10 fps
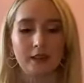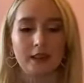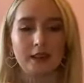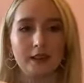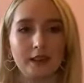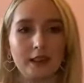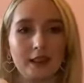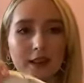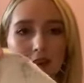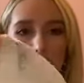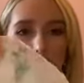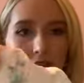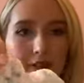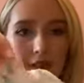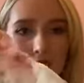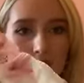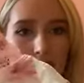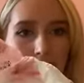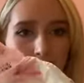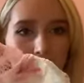And
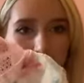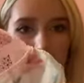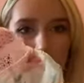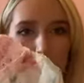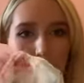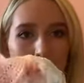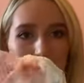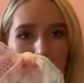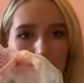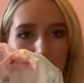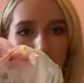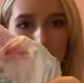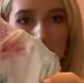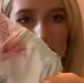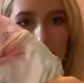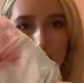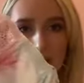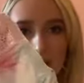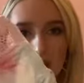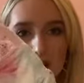it has pink mesh
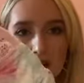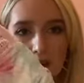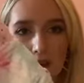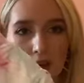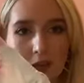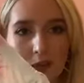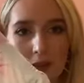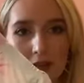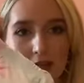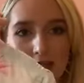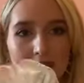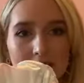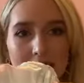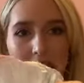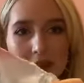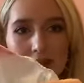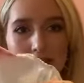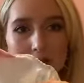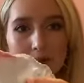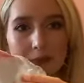with a
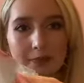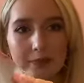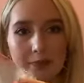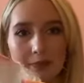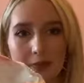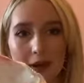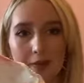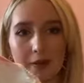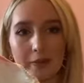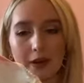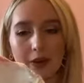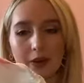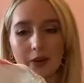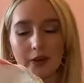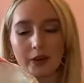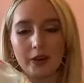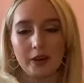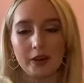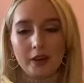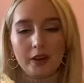satin baby blue
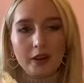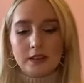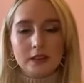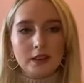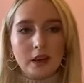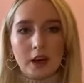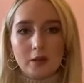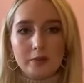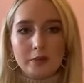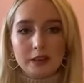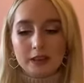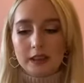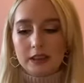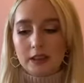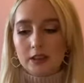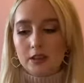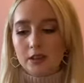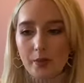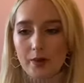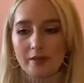cup detail
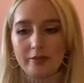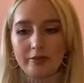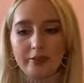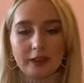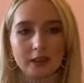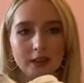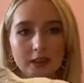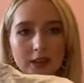with this